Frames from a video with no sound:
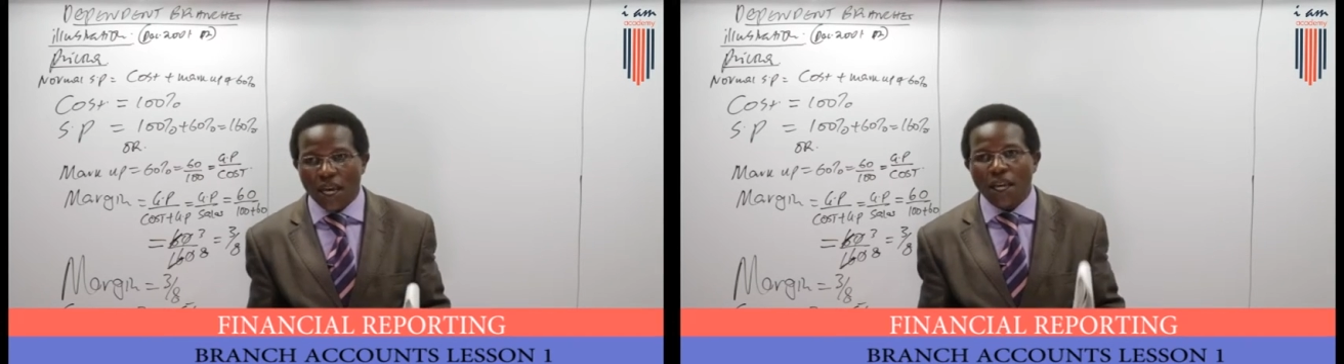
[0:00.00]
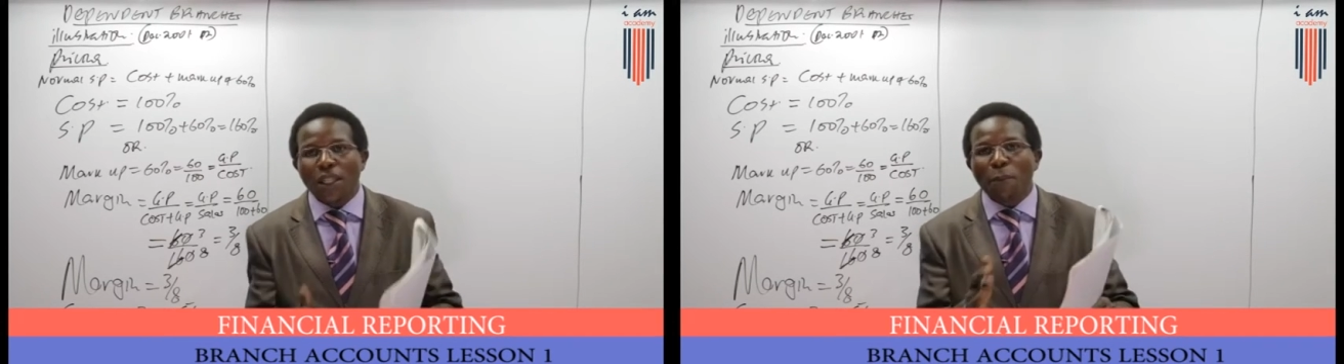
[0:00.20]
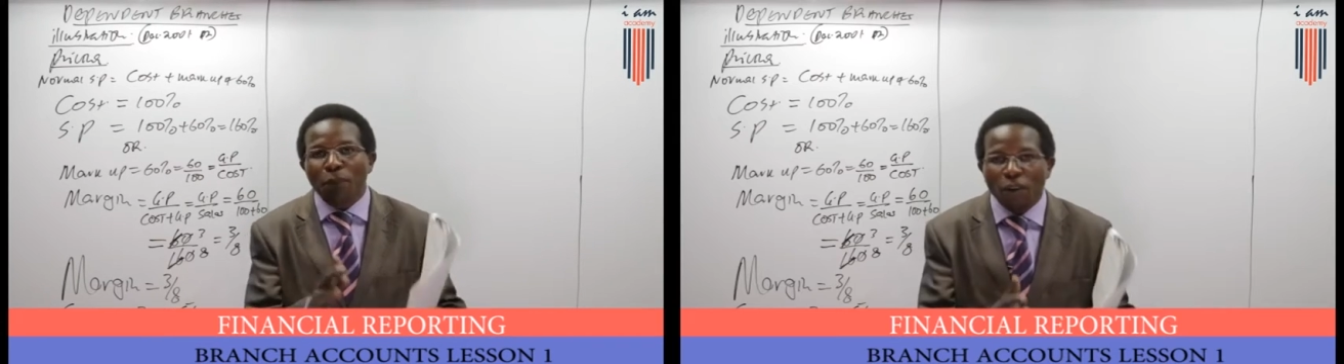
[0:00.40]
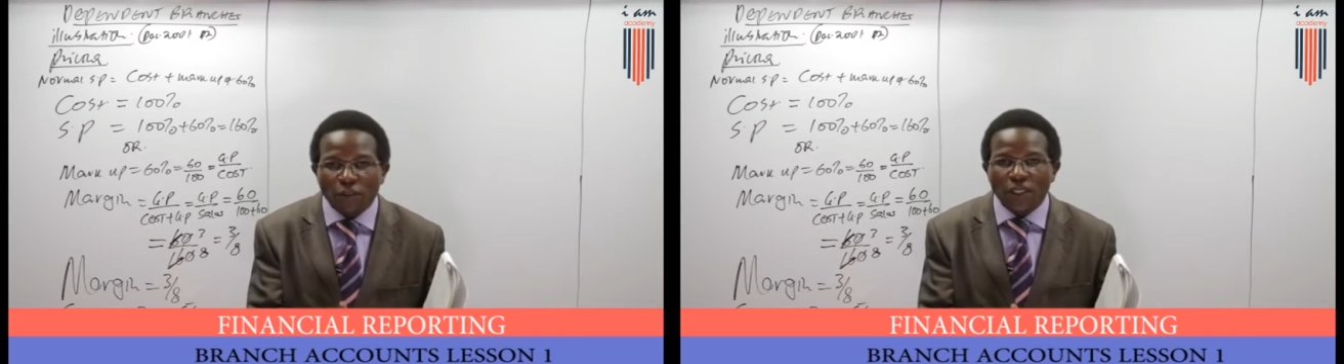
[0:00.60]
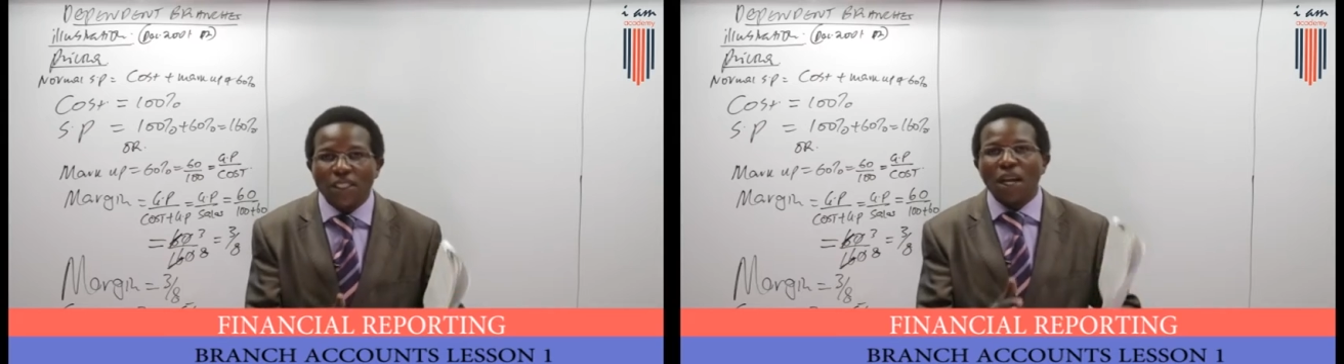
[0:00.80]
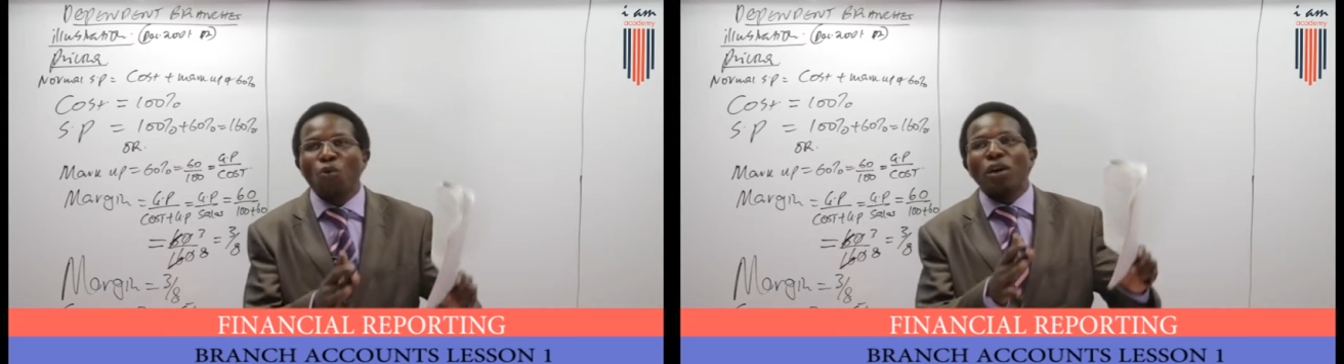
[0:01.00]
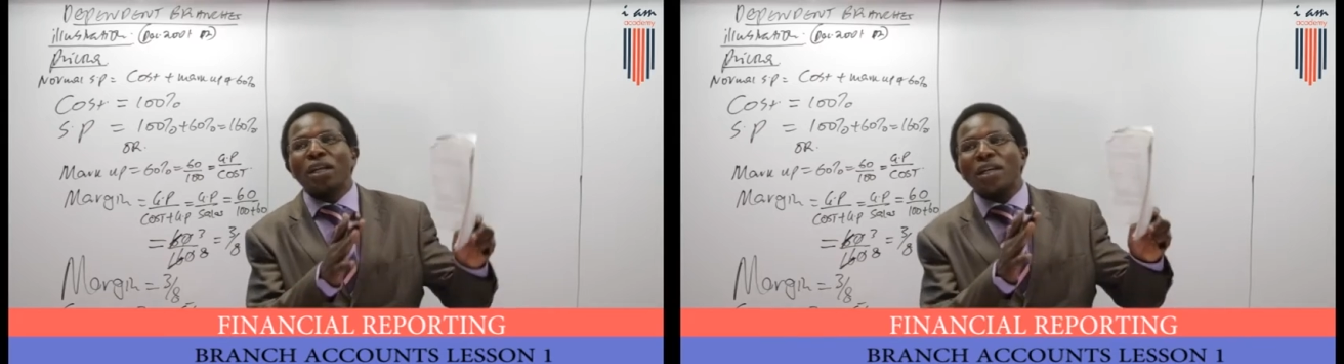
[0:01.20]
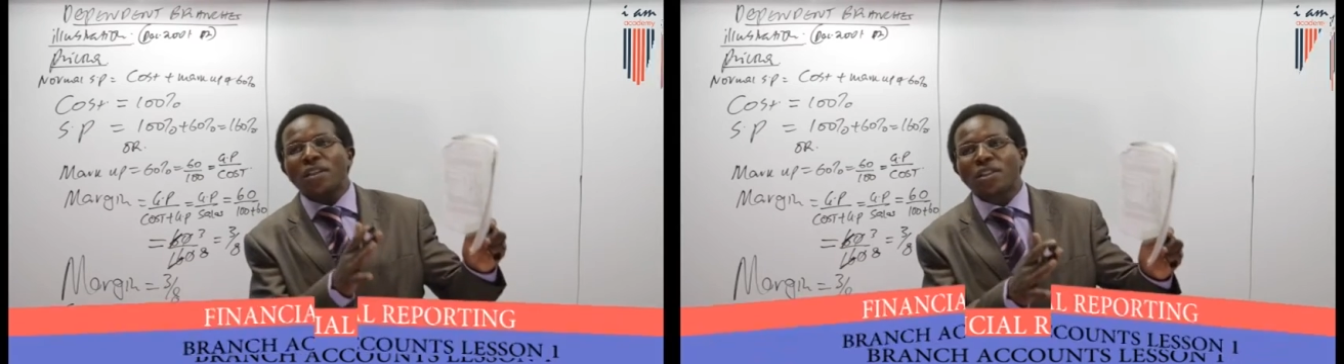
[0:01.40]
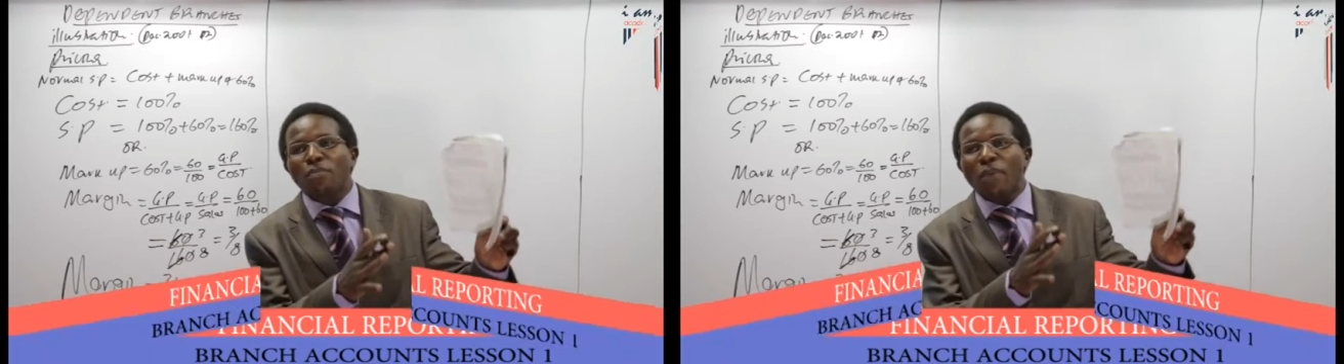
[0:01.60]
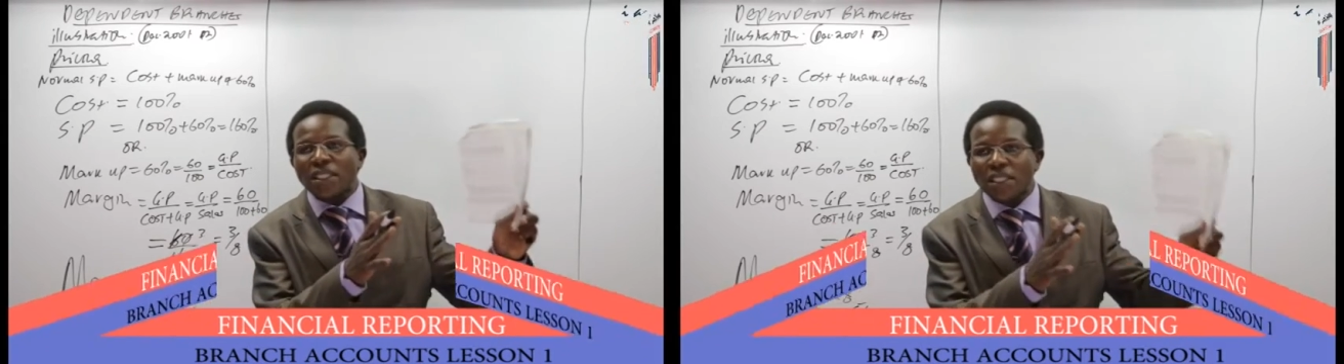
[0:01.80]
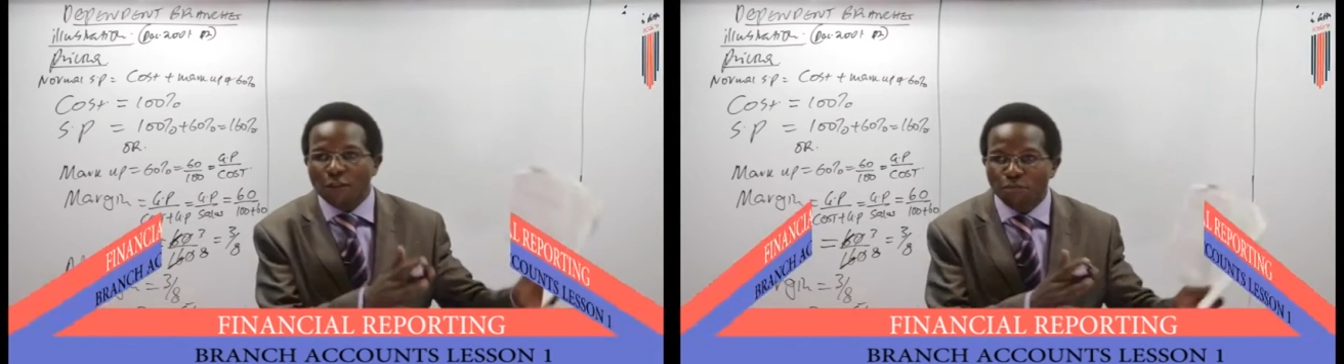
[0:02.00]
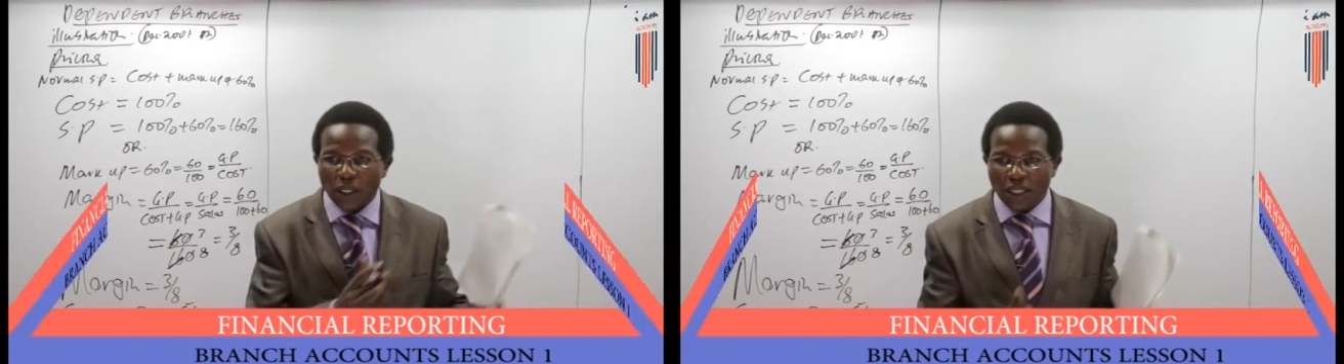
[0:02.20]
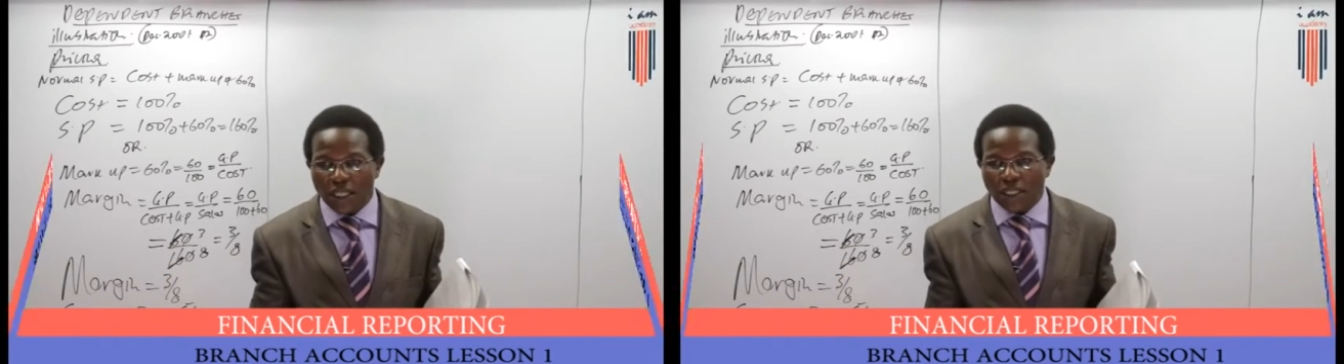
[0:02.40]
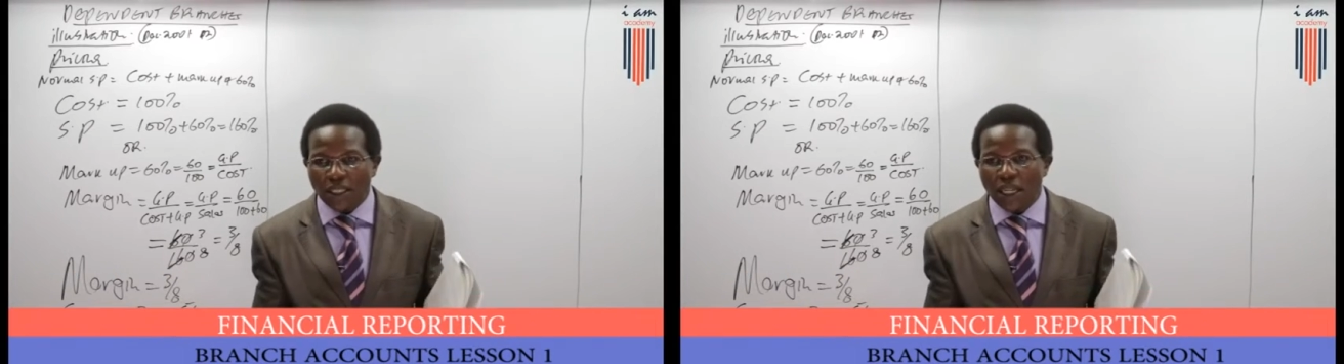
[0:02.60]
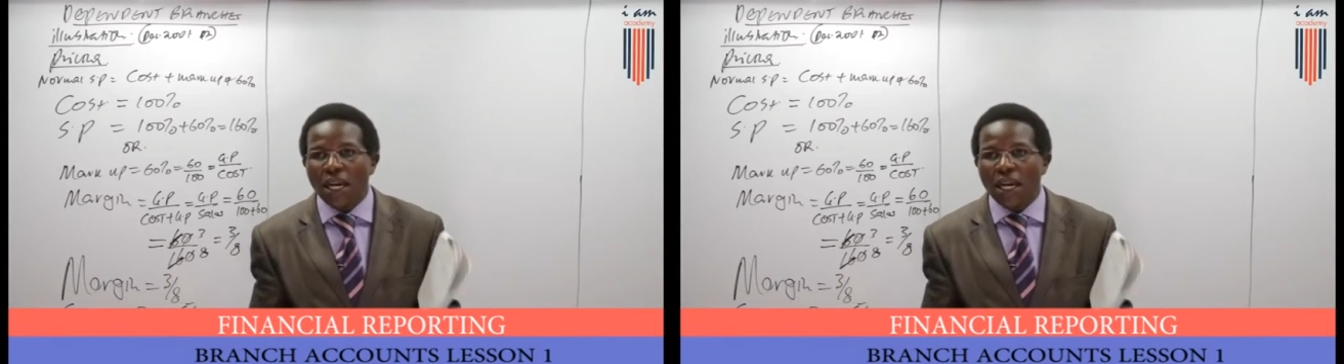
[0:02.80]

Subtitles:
In the previous year, we increased by 10%.